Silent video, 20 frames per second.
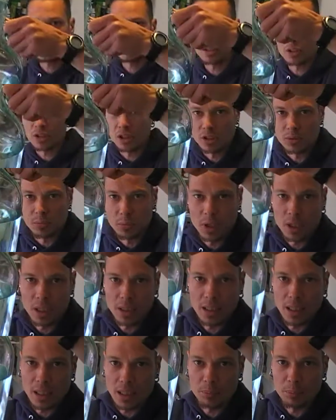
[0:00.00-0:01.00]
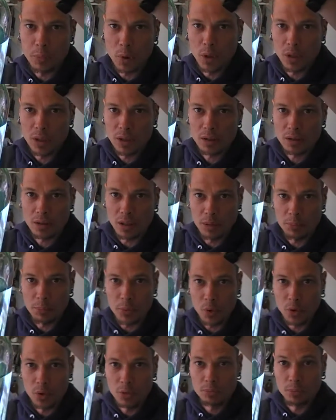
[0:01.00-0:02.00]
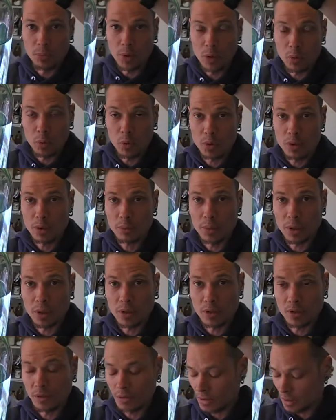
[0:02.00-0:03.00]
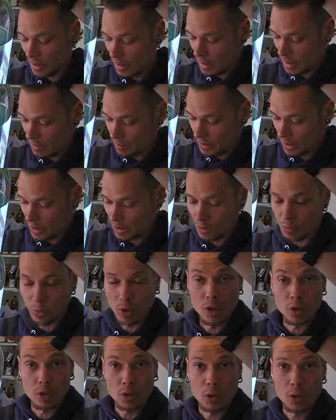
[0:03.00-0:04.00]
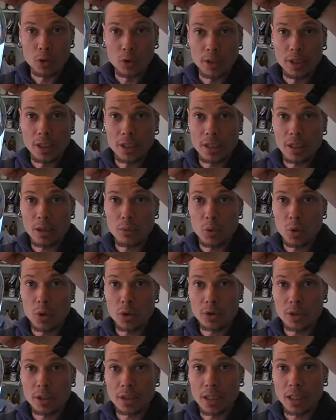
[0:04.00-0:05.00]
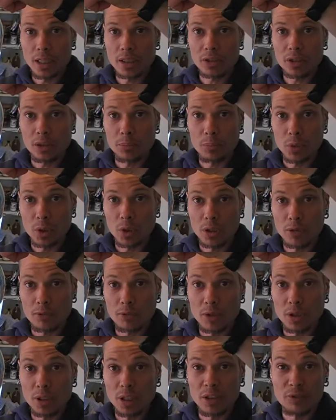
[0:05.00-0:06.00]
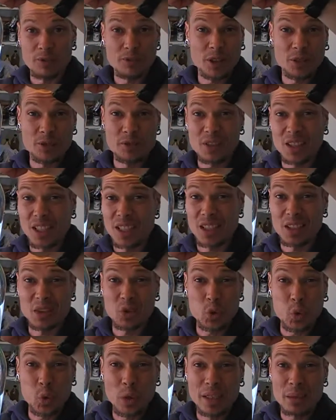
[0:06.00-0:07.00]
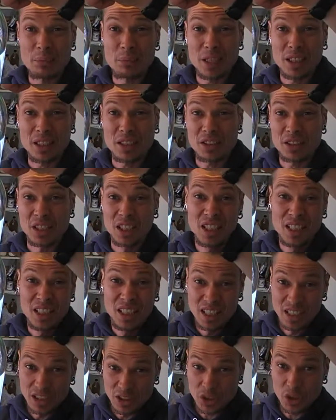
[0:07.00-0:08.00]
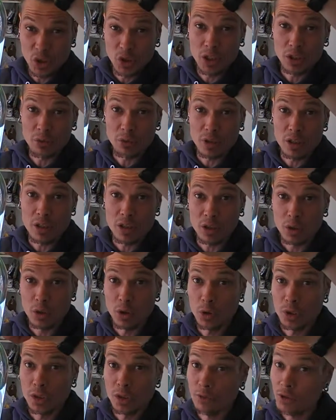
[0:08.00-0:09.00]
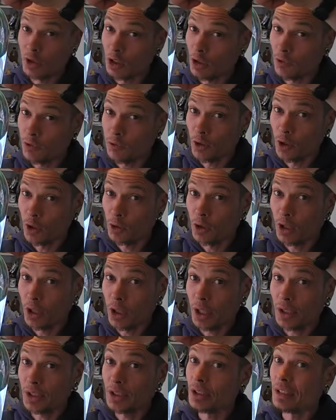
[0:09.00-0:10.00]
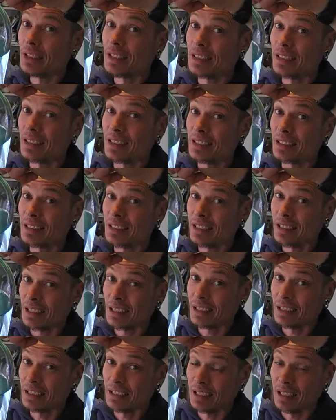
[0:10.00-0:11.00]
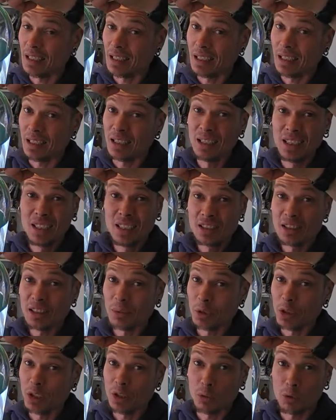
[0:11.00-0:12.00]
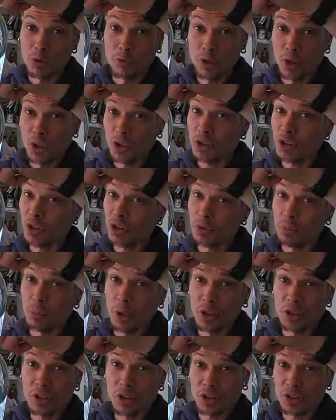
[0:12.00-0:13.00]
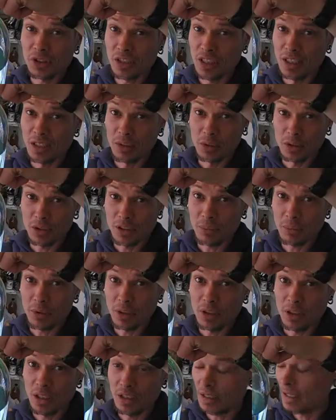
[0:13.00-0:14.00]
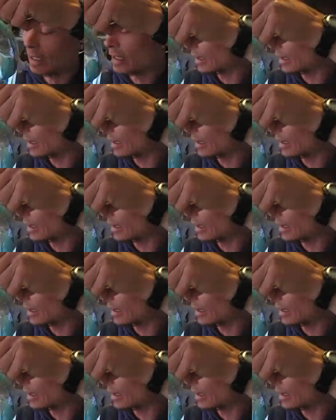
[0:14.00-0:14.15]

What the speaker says: This is my boiling. I boiled my water because we got chlorine in our water, okay, so boil it for like 15-20 minutes and it should get rid of the chlorine. If you got fluoride, you need to get a some kind of reverse osmosis thing or something like that,